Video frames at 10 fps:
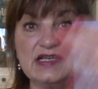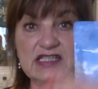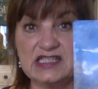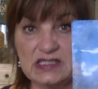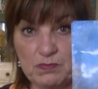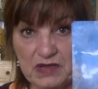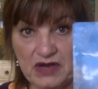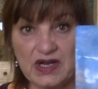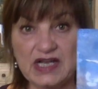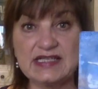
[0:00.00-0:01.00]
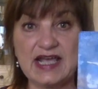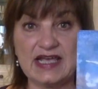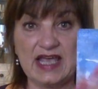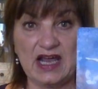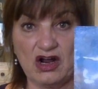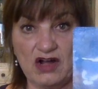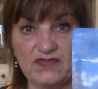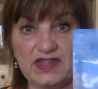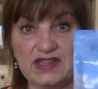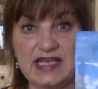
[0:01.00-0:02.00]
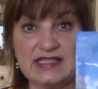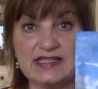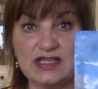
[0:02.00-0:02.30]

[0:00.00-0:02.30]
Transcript: spirit take care of the things